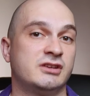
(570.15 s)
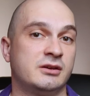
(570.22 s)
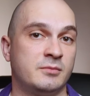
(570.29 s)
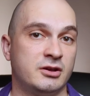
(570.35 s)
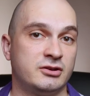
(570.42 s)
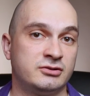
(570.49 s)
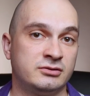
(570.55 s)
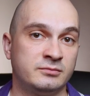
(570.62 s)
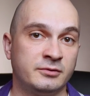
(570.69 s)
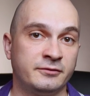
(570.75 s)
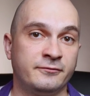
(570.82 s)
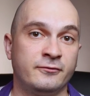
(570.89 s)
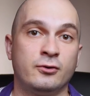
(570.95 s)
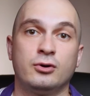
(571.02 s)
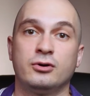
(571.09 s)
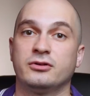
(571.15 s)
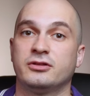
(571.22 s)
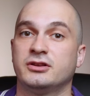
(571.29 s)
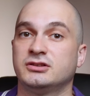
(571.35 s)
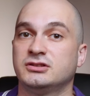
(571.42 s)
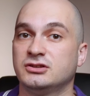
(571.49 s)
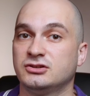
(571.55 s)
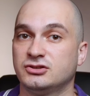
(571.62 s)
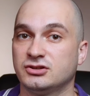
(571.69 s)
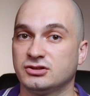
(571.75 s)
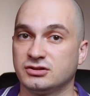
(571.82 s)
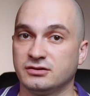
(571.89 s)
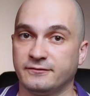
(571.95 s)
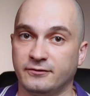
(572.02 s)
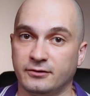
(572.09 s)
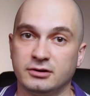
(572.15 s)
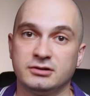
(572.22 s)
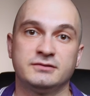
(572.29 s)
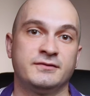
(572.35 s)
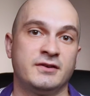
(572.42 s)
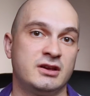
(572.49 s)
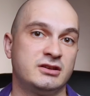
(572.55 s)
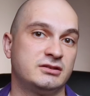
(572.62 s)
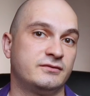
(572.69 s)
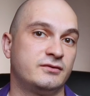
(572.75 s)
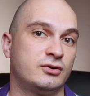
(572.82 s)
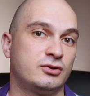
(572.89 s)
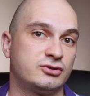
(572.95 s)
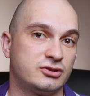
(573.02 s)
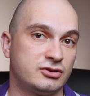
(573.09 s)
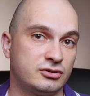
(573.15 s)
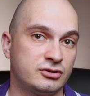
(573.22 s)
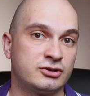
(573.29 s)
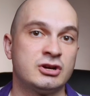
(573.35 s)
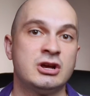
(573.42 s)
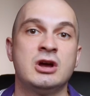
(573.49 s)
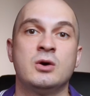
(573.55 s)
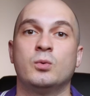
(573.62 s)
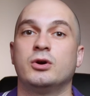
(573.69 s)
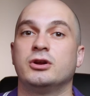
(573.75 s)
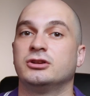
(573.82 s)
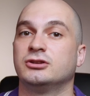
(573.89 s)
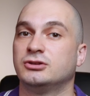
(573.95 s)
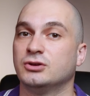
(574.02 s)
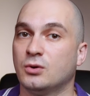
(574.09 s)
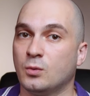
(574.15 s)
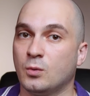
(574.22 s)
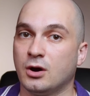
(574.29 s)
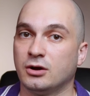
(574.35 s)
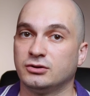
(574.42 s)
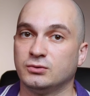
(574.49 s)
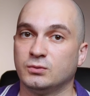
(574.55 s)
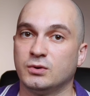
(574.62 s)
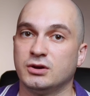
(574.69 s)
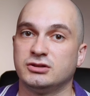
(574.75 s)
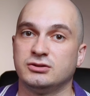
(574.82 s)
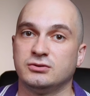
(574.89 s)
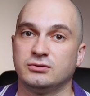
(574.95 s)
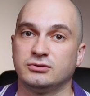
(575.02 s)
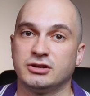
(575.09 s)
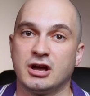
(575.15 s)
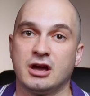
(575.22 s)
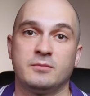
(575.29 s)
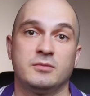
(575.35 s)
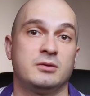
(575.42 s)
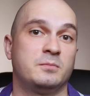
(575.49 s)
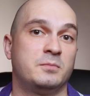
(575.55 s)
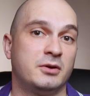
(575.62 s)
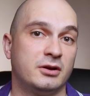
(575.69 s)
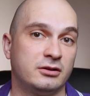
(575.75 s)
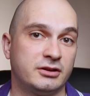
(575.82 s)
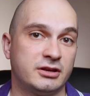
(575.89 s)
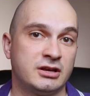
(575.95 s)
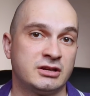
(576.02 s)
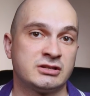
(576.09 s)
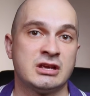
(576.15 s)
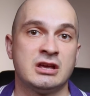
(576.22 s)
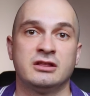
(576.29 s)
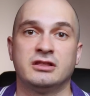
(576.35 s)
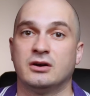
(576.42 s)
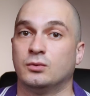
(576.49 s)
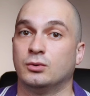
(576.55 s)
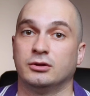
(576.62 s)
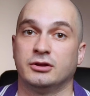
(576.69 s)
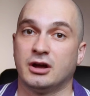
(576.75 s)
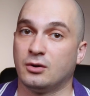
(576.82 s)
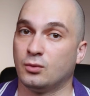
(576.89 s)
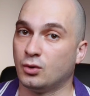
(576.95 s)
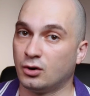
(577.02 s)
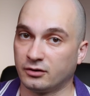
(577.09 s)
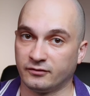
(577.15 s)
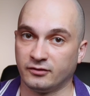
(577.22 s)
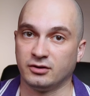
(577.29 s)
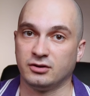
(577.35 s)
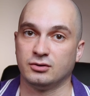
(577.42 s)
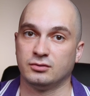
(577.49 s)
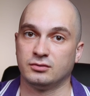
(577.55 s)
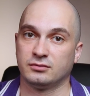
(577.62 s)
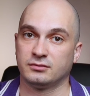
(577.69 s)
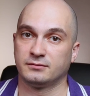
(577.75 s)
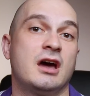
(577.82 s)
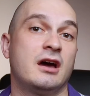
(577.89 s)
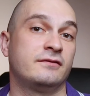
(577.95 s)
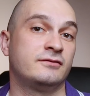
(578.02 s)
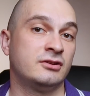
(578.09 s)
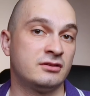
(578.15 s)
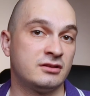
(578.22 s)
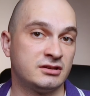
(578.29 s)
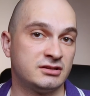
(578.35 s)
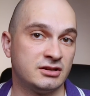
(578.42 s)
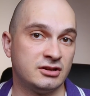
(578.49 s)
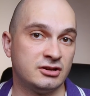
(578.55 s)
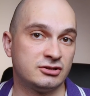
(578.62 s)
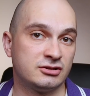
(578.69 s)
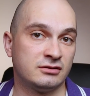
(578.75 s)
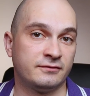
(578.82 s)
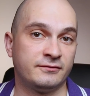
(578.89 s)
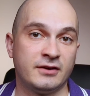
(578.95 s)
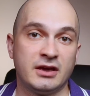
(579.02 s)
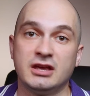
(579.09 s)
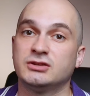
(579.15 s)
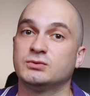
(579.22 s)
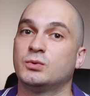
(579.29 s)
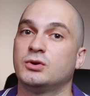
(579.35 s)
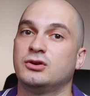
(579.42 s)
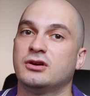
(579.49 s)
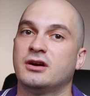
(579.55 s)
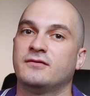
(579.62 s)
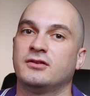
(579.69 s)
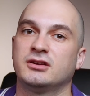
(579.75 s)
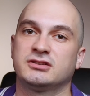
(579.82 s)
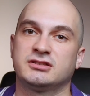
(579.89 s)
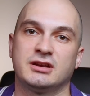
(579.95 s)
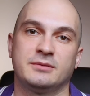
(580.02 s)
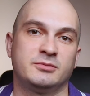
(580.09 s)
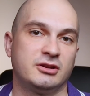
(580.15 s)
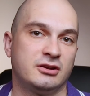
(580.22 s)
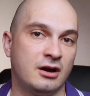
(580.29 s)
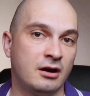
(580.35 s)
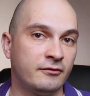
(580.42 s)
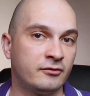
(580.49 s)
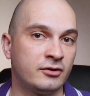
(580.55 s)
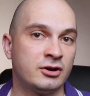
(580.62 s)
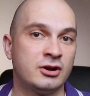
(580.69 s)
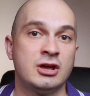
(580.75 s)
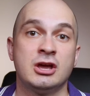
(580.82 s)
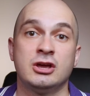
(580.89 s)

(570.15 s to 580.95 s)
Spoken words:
As I mentioned before, this is just the first phase of your search where you don't want to waste your time in buildings that will not work for you. After this initial phase, when you have an accepted offer,